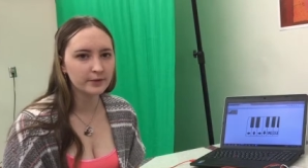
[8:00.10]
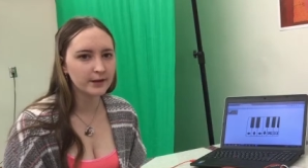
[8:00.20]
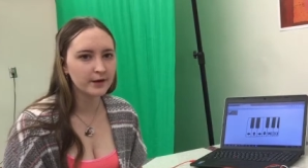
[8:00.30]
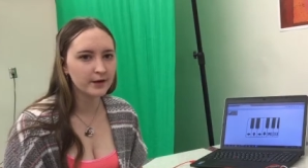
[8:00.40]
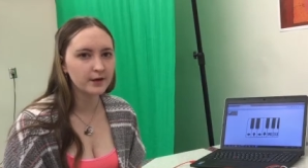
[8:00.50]

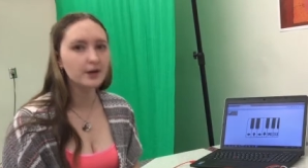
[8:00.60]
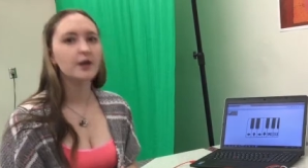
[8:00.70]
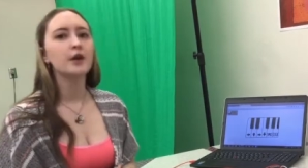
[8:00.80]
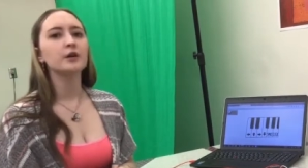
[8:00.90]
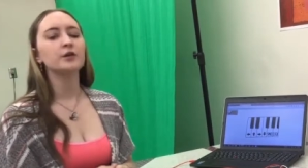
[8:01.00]
play on,
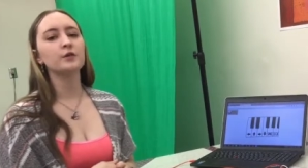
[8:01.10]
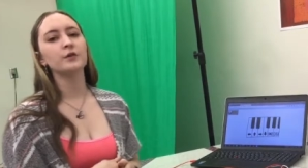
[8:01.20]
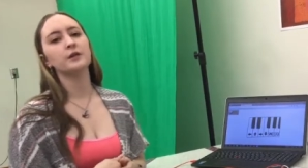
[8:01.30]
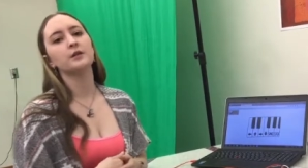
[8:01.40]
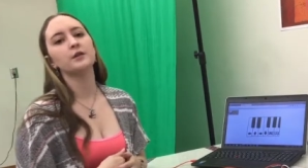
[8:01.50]
you
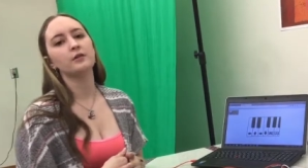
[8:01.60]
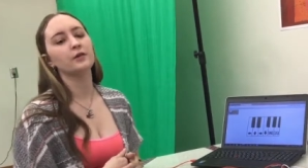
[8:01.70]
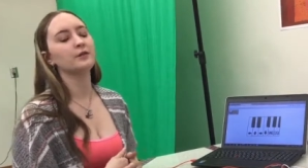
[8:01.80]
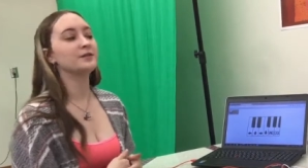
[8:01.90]
can, or